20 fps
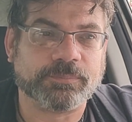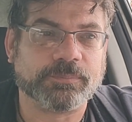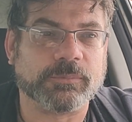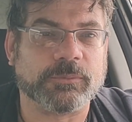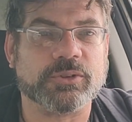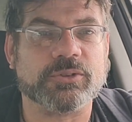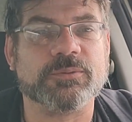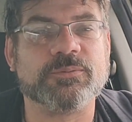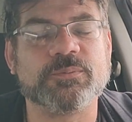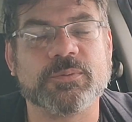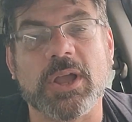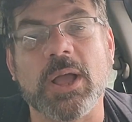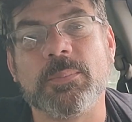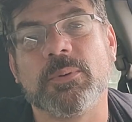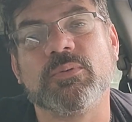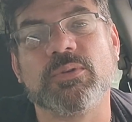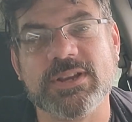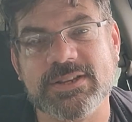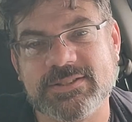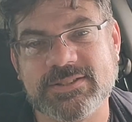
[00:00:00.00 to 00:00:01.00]
There's a
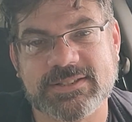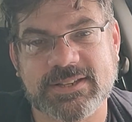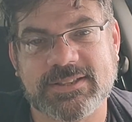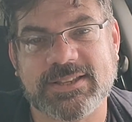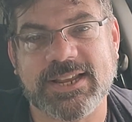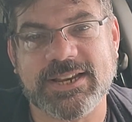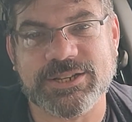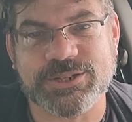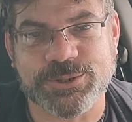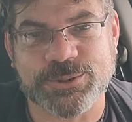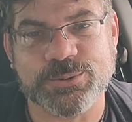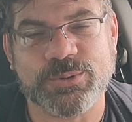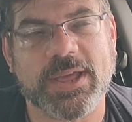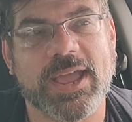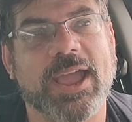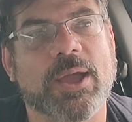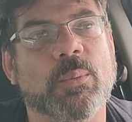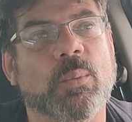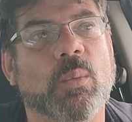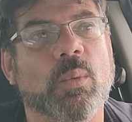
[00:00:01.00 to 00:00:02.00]
couple reasons that they do
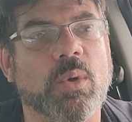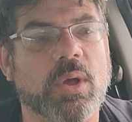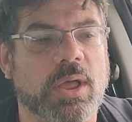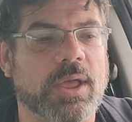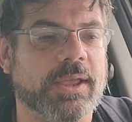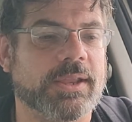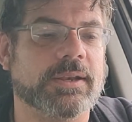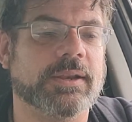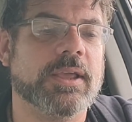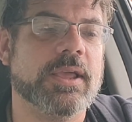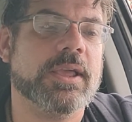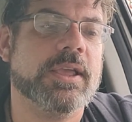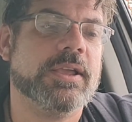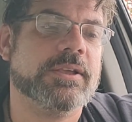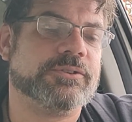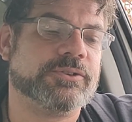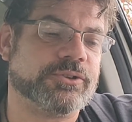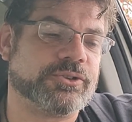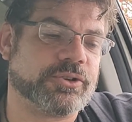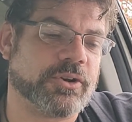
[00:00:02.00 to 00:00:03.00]
that. One
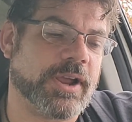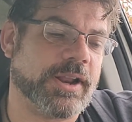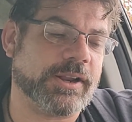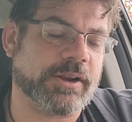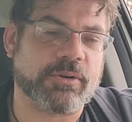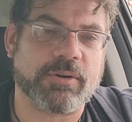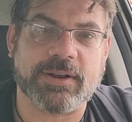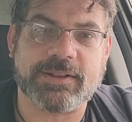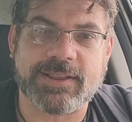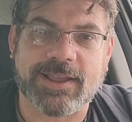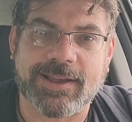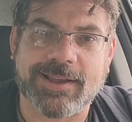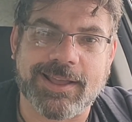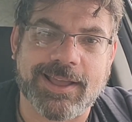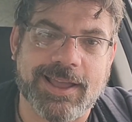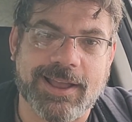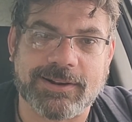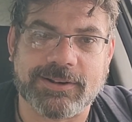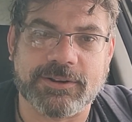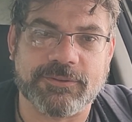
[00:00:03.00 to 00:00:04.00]
is they're trying to create that
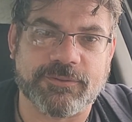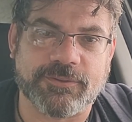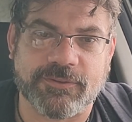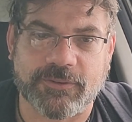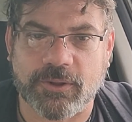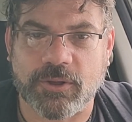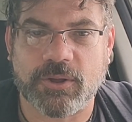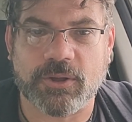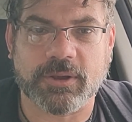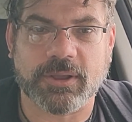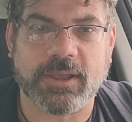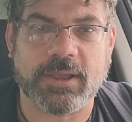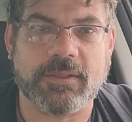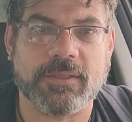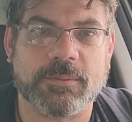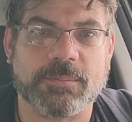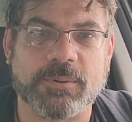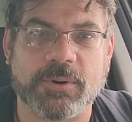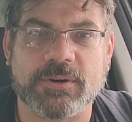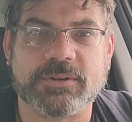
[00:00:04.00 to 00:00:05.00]
cognitive fog
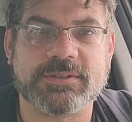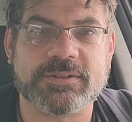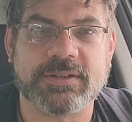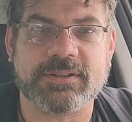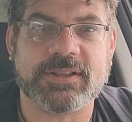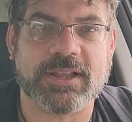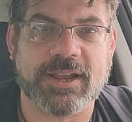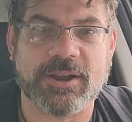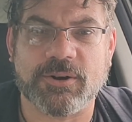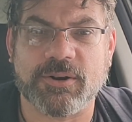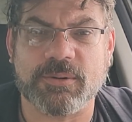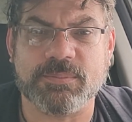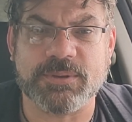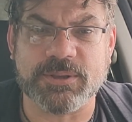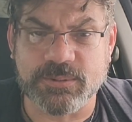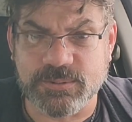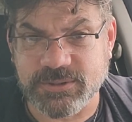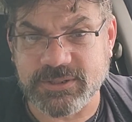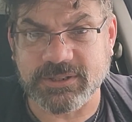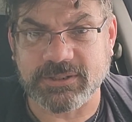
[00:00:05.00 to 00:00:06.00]
in the person that they are
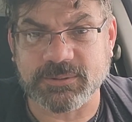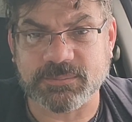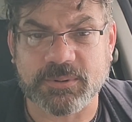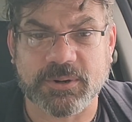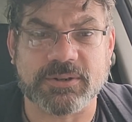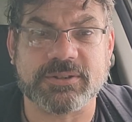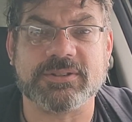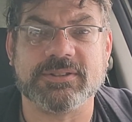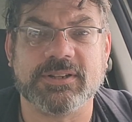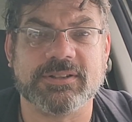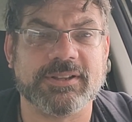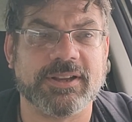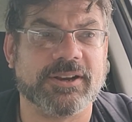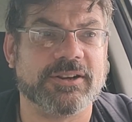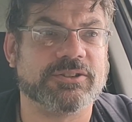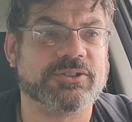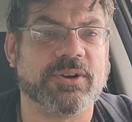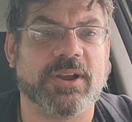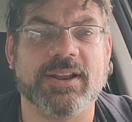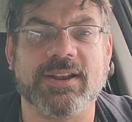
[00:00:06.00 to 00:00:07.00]
abusing, the person that
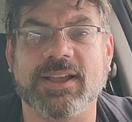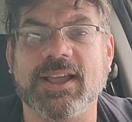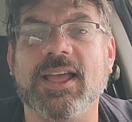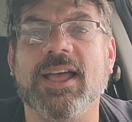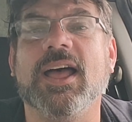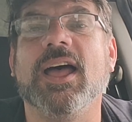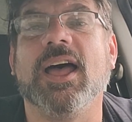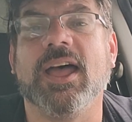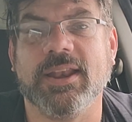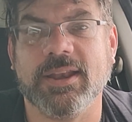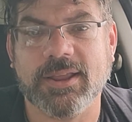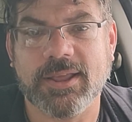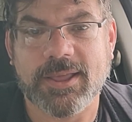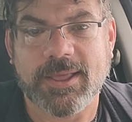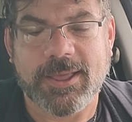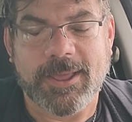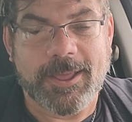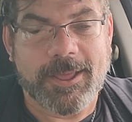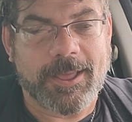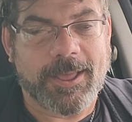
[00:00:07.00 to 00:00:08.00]
they're trying to con.
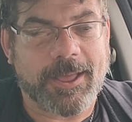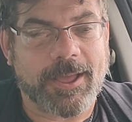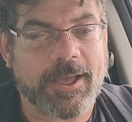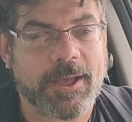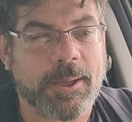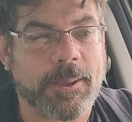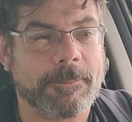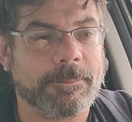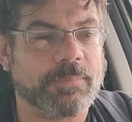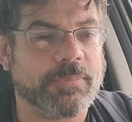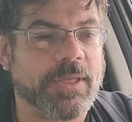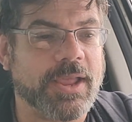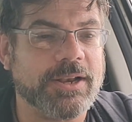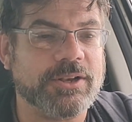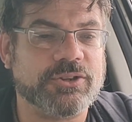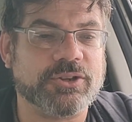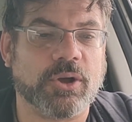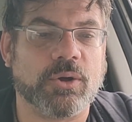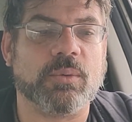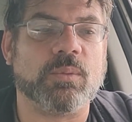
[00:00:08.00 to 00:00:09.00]
They
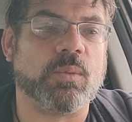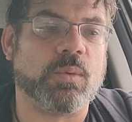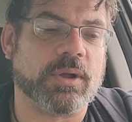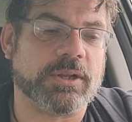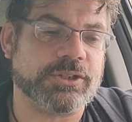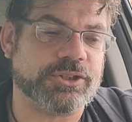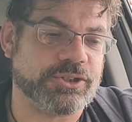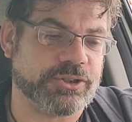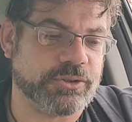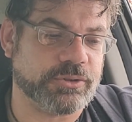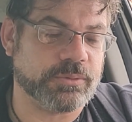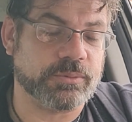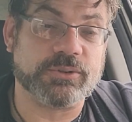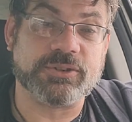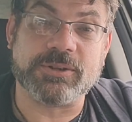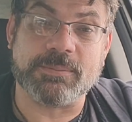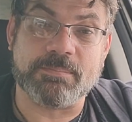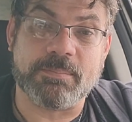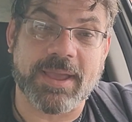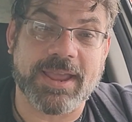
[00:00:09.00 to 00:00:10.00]
don't want you
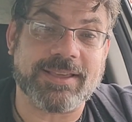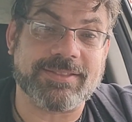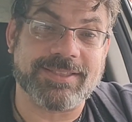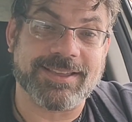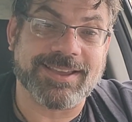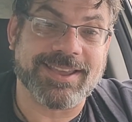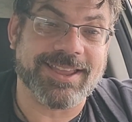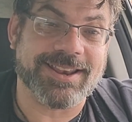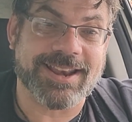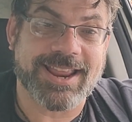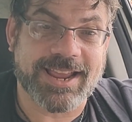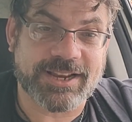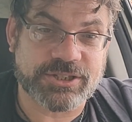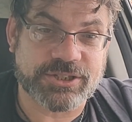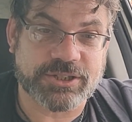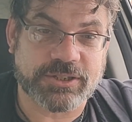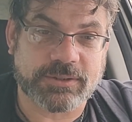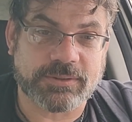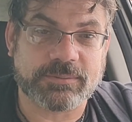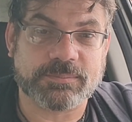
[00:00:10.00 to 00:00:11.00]
to make the
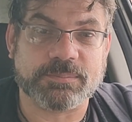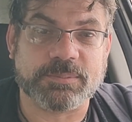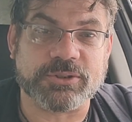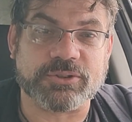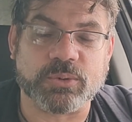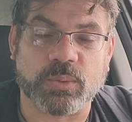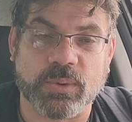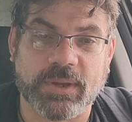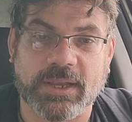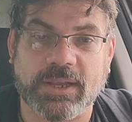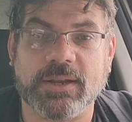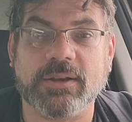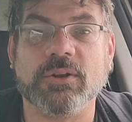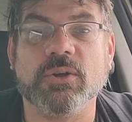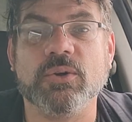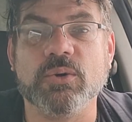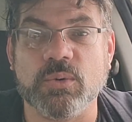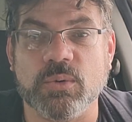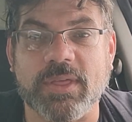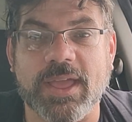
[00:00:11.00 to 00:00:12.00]
connection between
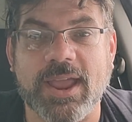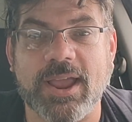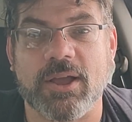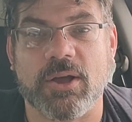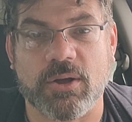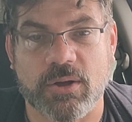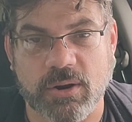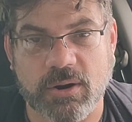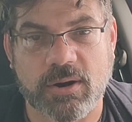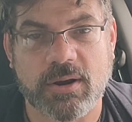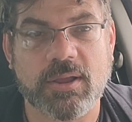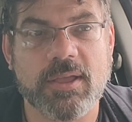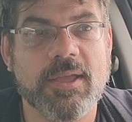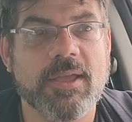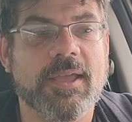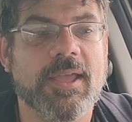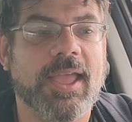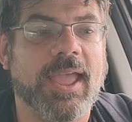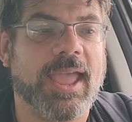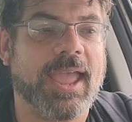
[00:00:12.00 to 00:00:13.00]
who they are
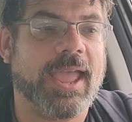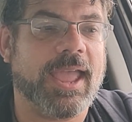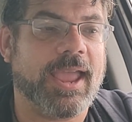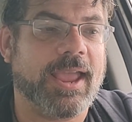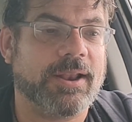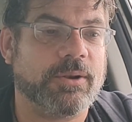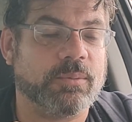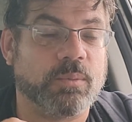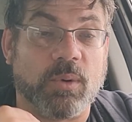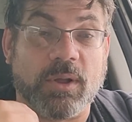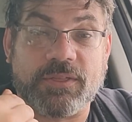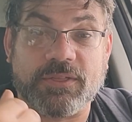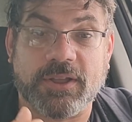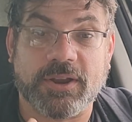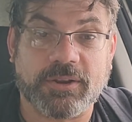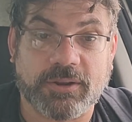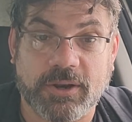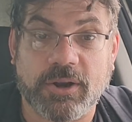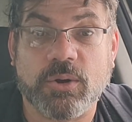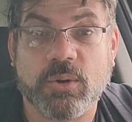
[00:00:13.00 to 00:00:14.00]
and what
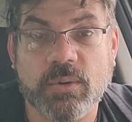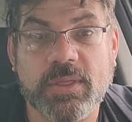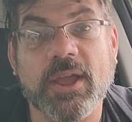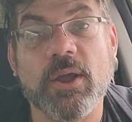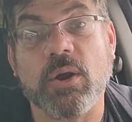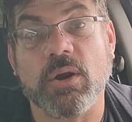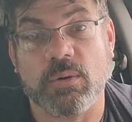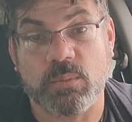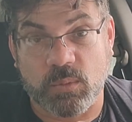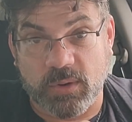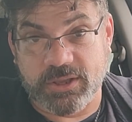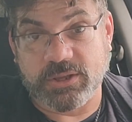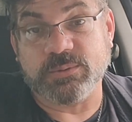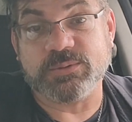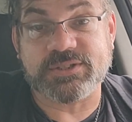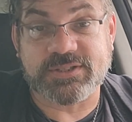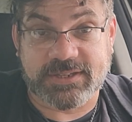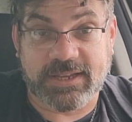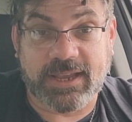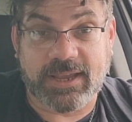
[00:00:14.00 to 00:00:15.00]
they're, you know, who they are and what you
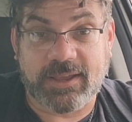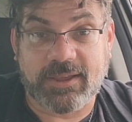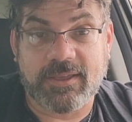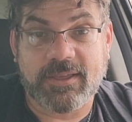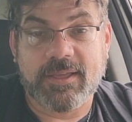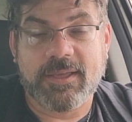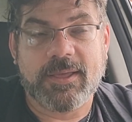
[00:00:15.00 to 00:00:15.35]
see.